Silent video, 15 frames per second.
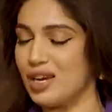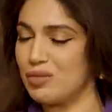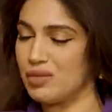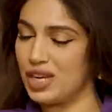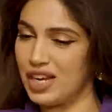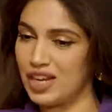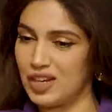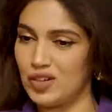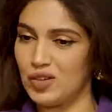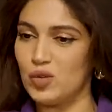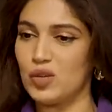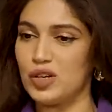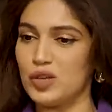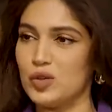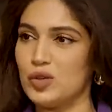I'm like,
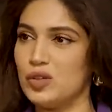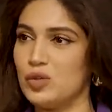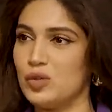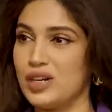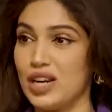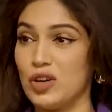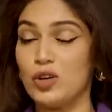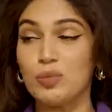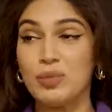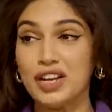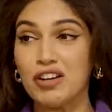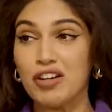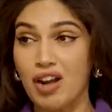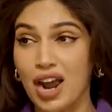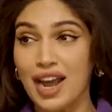okay, you'll do it. I could be
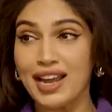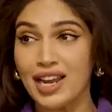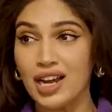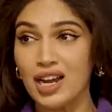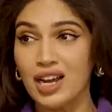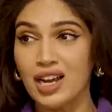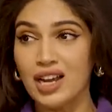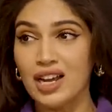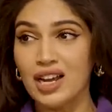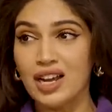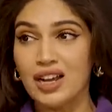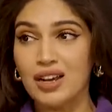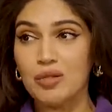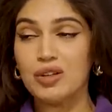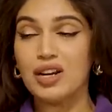crying.
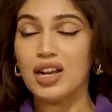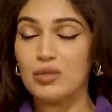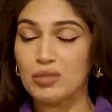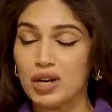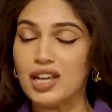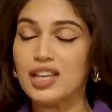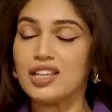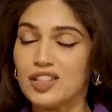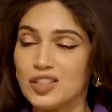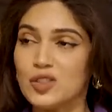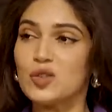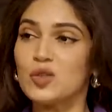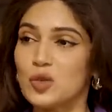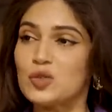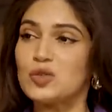But I'm like,
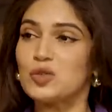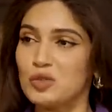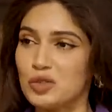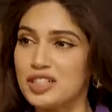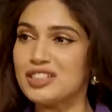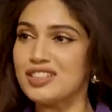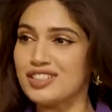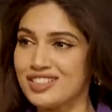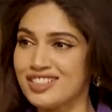you'll go through it.